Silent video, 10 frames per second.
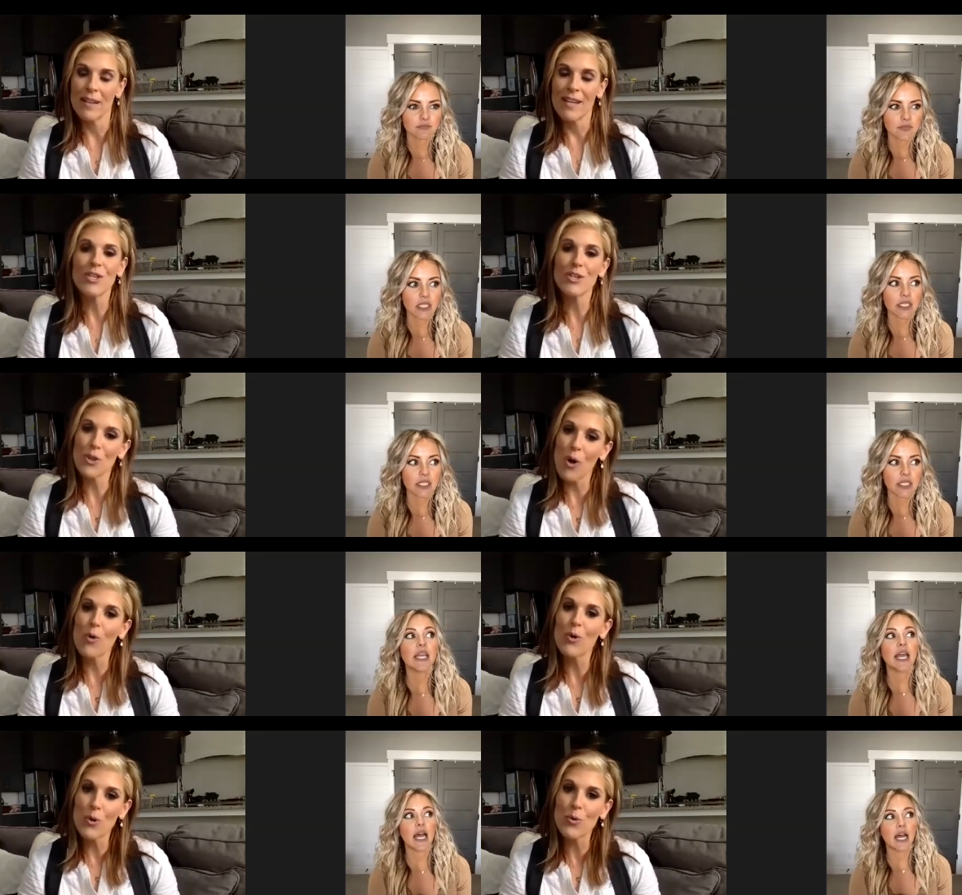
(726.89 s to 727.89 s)
Speaker 1: To know
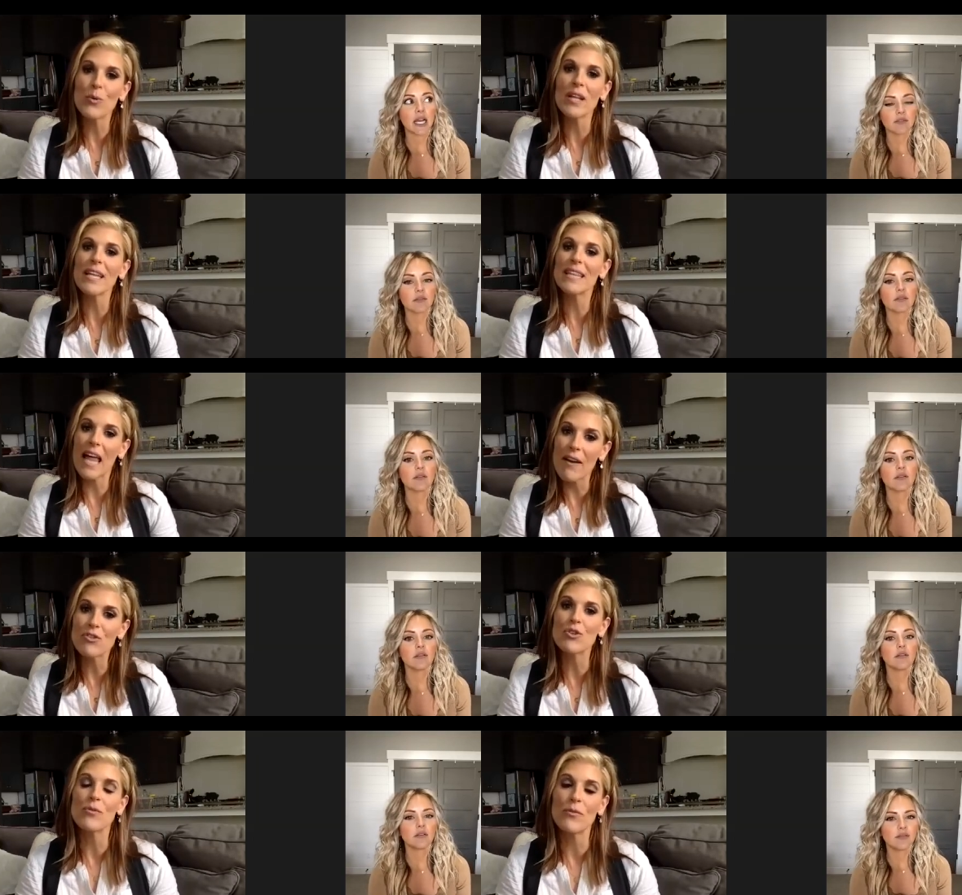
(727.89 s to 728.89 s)
yeah. who really loves
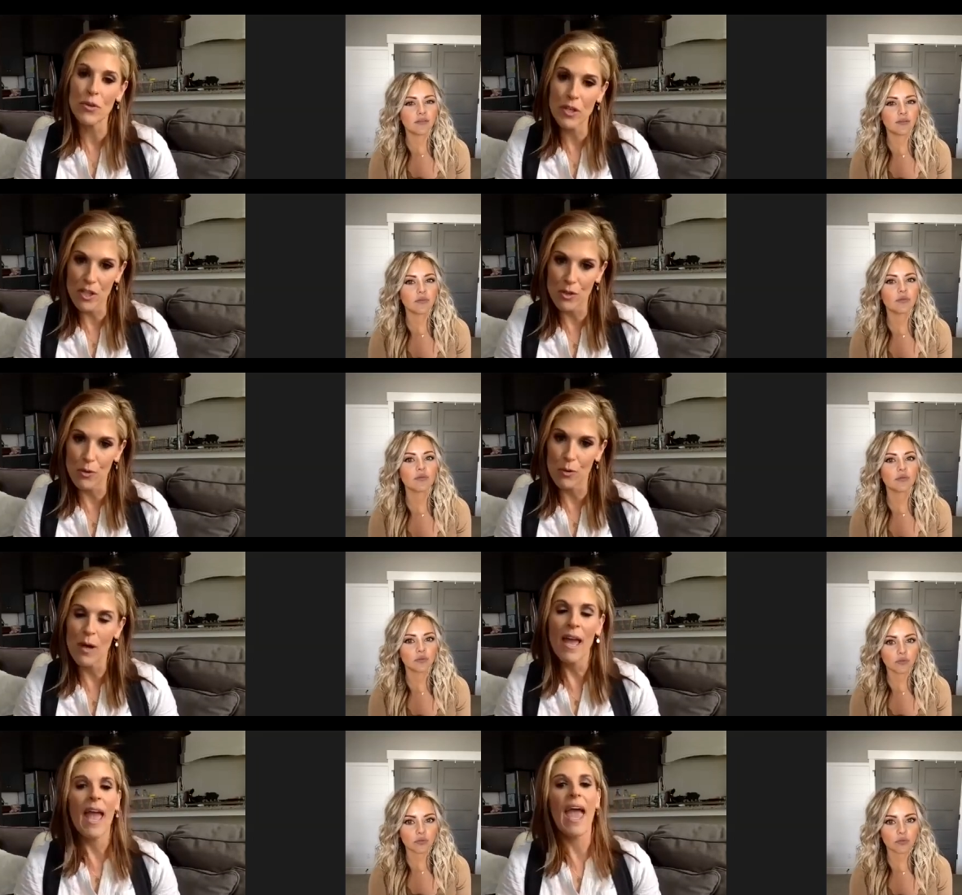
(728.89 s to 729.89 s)
you for you,
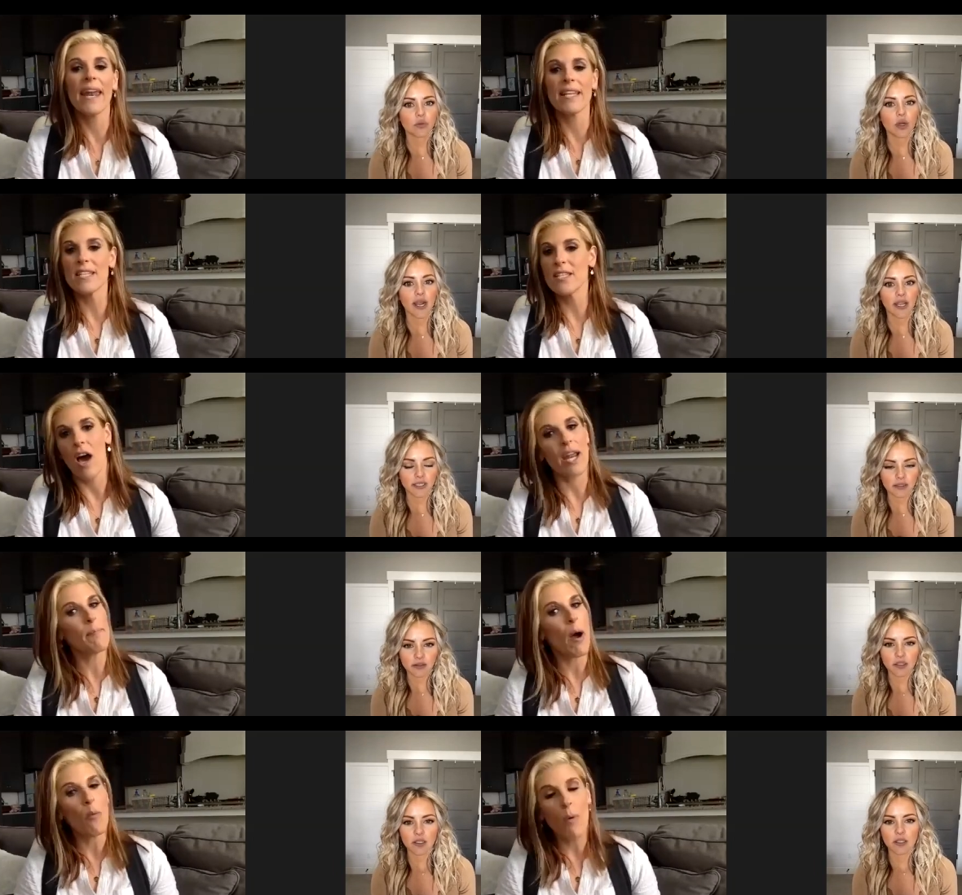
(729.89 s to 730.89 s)
and right. it's not
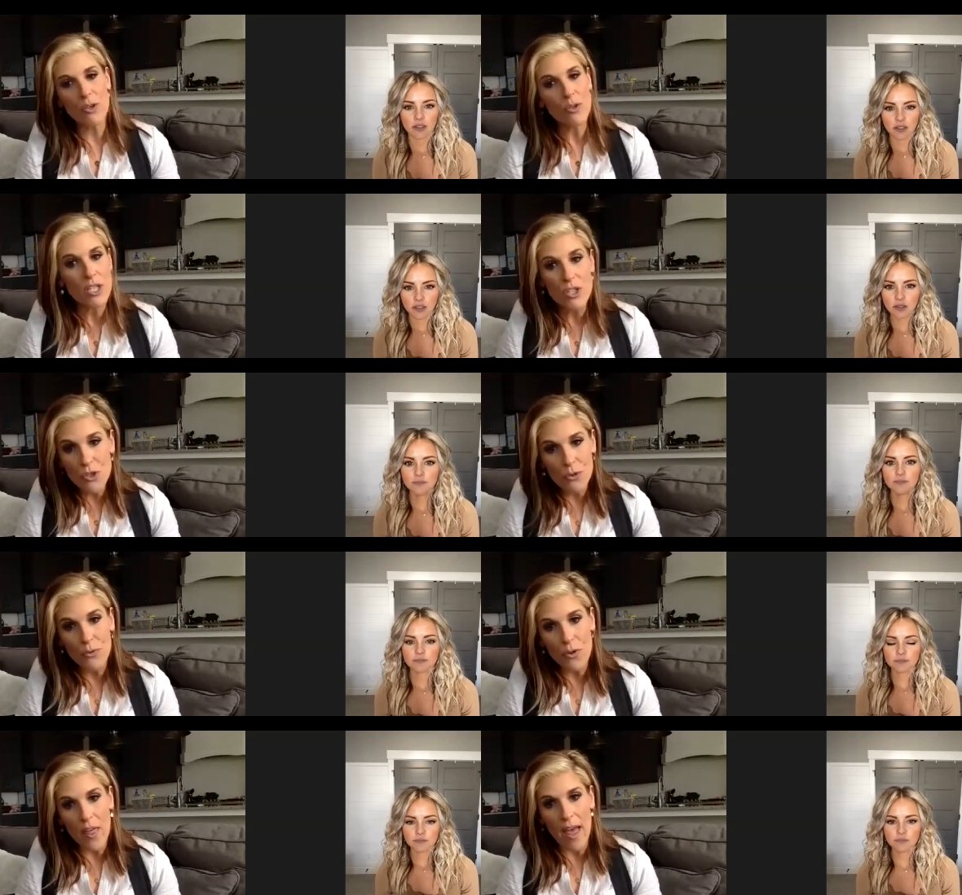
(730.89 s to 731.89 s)
about what you can do
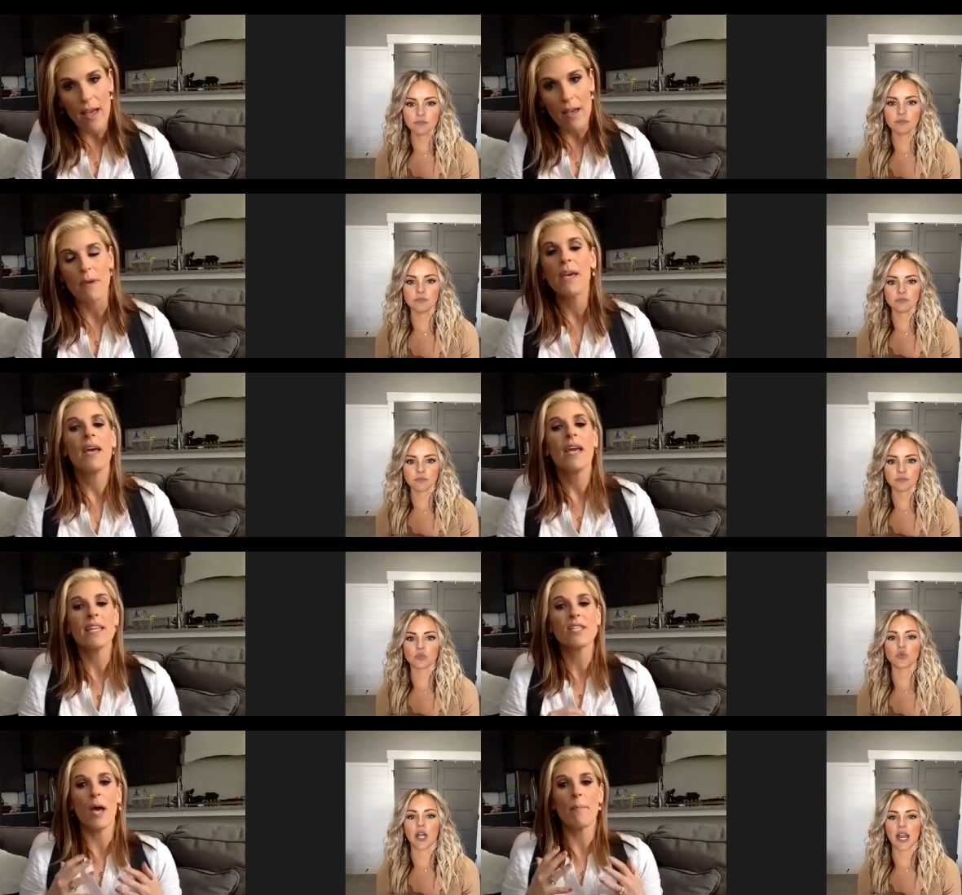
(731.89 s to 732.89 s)
for them.
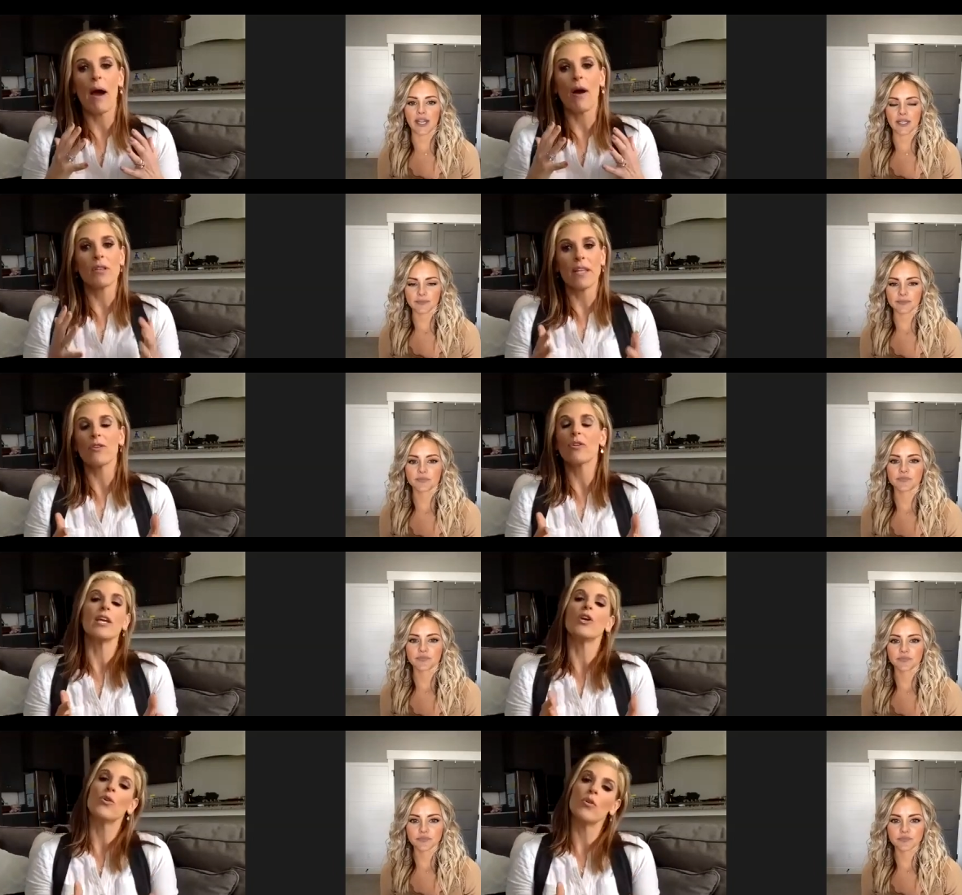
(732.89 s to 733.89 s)
It's right. literally
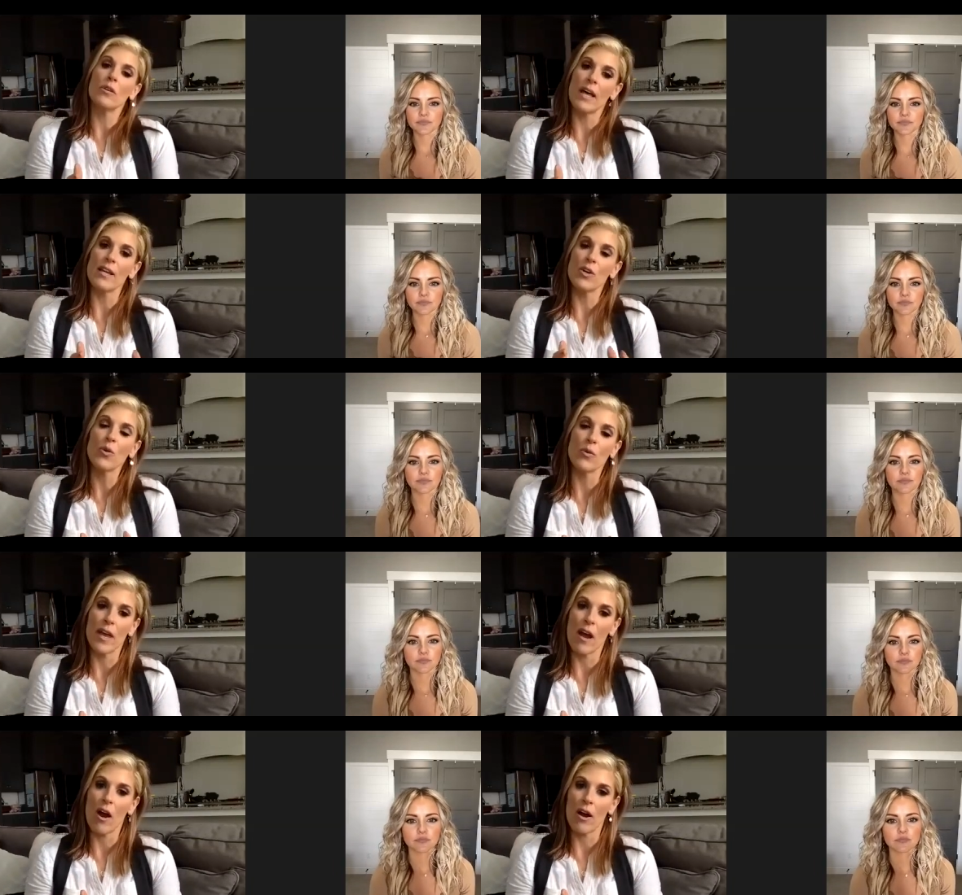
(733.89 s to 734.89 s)
who, like who they
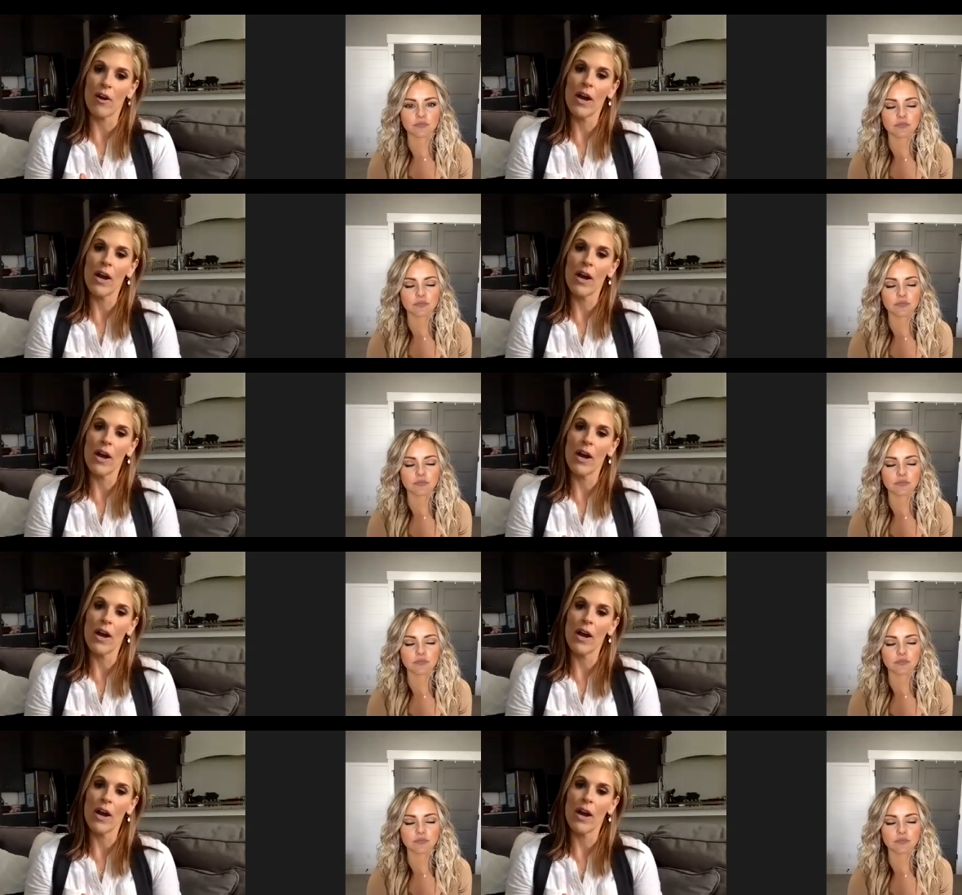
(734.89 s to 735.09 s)
are.